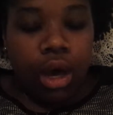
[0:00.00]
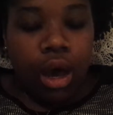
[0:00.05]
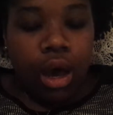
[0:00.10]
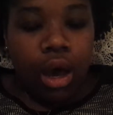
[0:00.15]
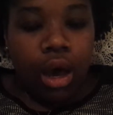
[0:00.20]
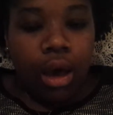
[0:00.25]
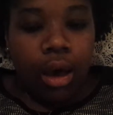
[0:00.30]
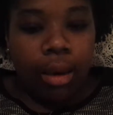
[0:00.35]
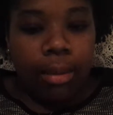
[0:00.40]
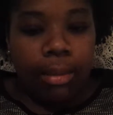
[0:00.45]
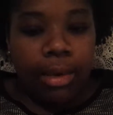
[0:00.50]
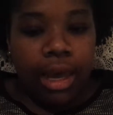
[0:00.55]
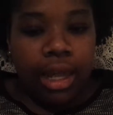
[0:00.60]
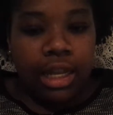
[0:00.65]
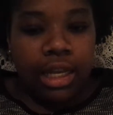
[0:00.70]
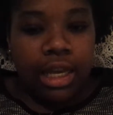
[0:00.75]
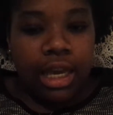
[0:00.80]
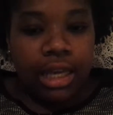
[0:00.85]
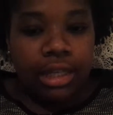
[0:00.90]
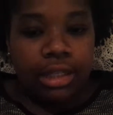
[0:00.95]

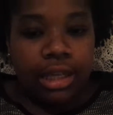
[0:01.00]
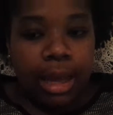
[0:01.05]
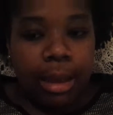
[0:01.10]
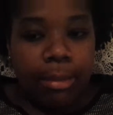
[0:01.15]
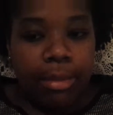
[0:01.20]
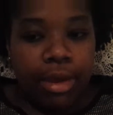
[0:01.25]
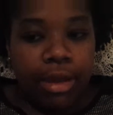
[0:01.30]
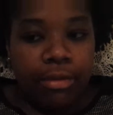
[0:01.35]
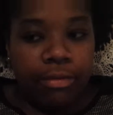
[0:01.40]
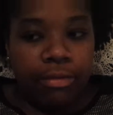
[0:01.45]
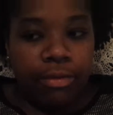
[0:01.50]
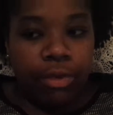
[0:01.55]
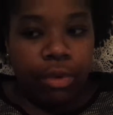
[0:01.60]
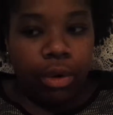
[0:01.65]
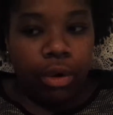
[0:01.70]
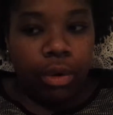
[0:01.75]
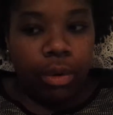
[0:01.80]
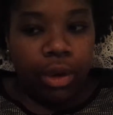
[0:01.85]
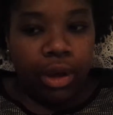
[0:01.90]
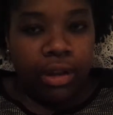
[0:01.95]
and he has not been
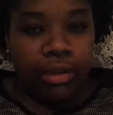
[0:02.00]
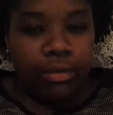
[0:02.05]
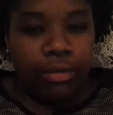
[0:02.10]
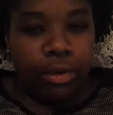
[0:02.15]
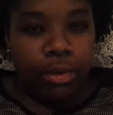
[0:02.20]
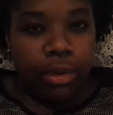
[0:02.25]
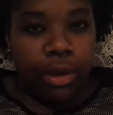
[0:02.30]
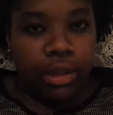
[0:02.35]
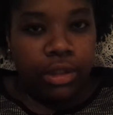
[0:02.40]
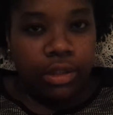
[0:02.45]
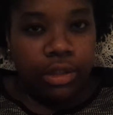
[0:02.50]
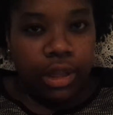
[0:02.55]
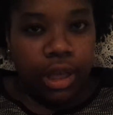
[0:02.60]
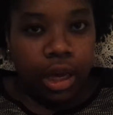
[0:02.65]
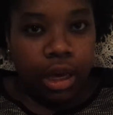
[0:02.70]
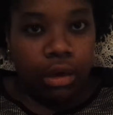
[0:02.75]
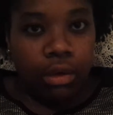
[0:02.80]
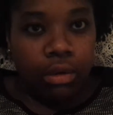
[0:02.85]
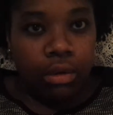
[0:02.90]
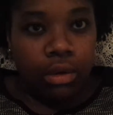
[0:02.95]
for quite a few months
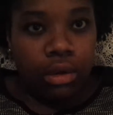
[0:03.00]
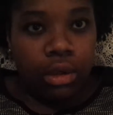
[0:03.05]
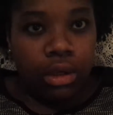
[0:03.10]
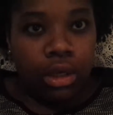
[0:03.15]
now,